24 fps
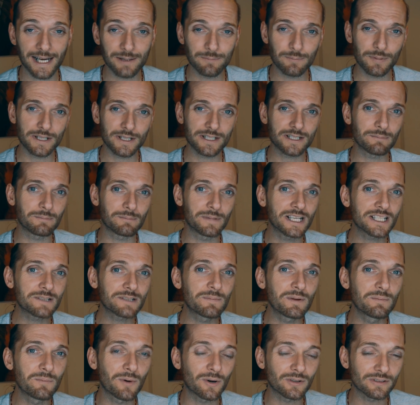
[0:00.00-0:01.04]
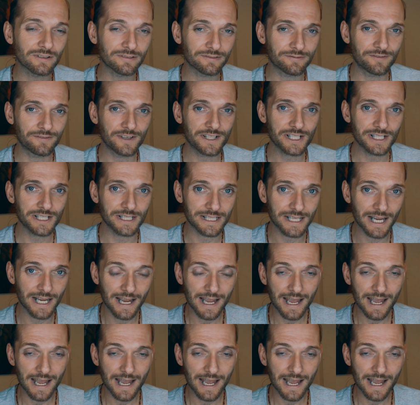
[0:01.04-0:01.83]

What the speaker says: because it makes me more efficient